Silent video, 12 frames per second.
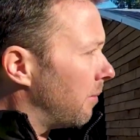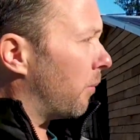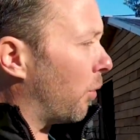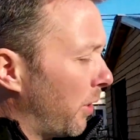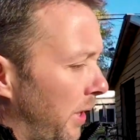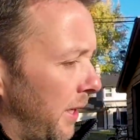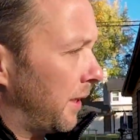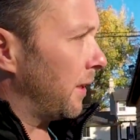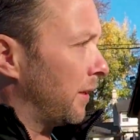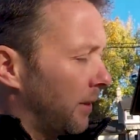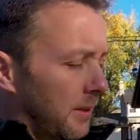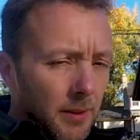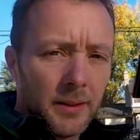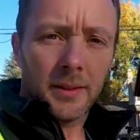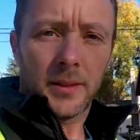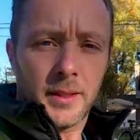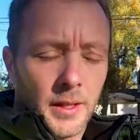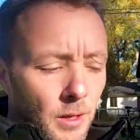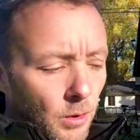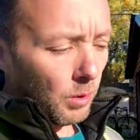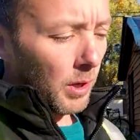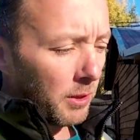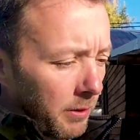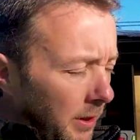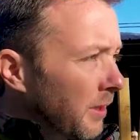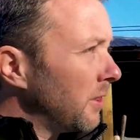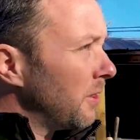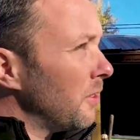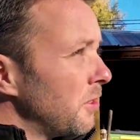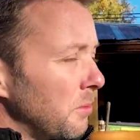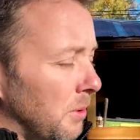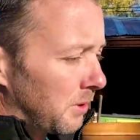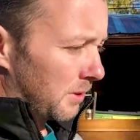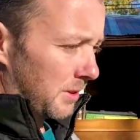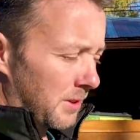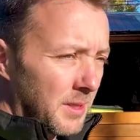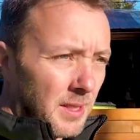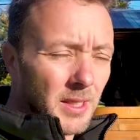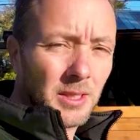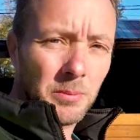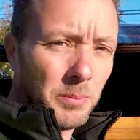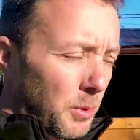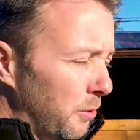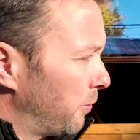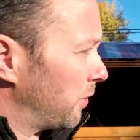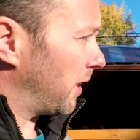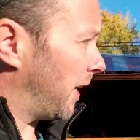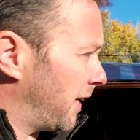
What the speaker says: morning walk around as usual. Beautiful day